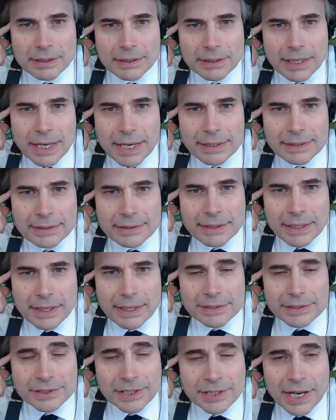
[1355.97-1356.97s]
at
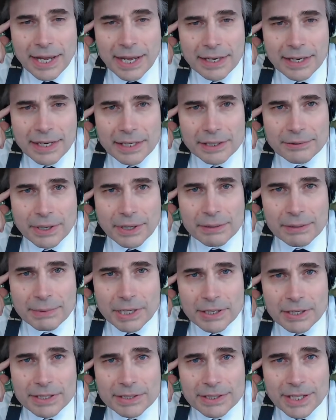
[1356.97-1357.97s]

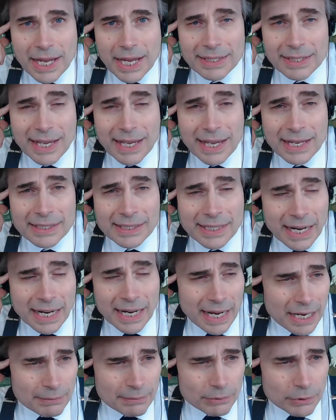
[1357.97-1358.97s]

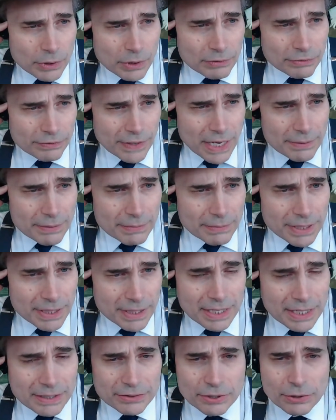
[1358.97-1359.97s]
chad@greatamericanchat.com or find me
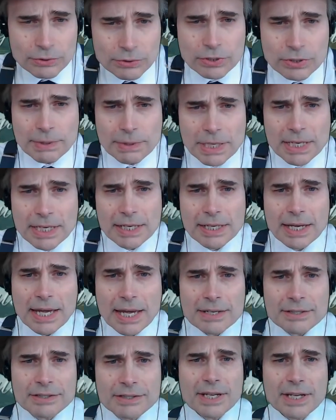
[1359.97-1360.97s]
on social media
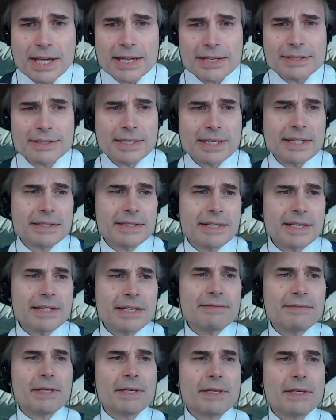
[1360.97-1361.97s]
at
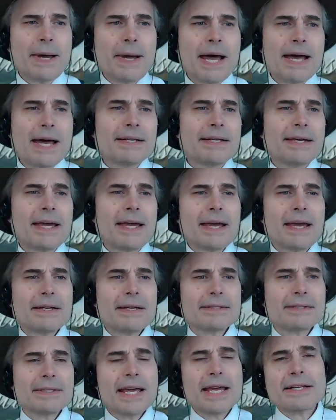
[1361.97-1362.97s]
GACTV
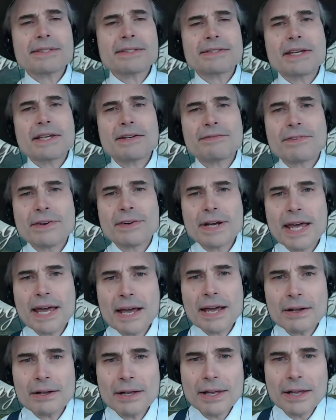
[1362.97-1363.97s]
Podcast. That's it for
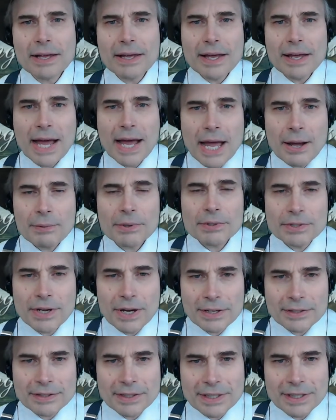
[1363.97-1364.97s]
now. I will
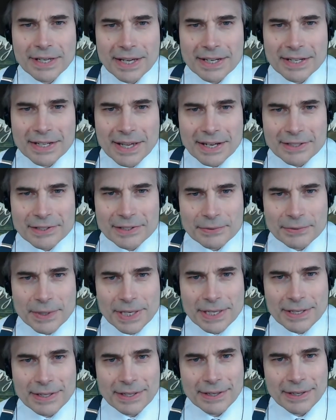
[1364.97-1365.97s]
talk to you again next
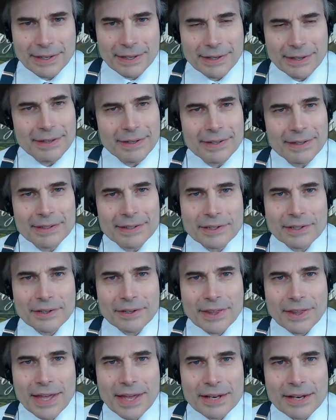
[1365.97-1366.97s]
week. Until
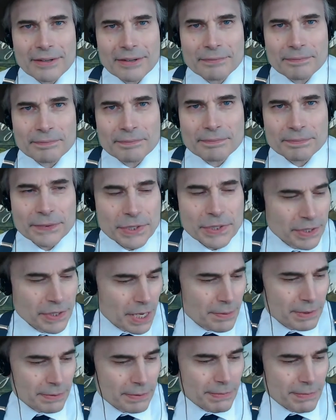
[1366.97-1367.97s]
then, you
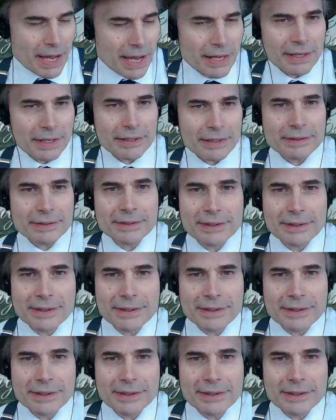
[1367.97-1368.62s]
keep smiling,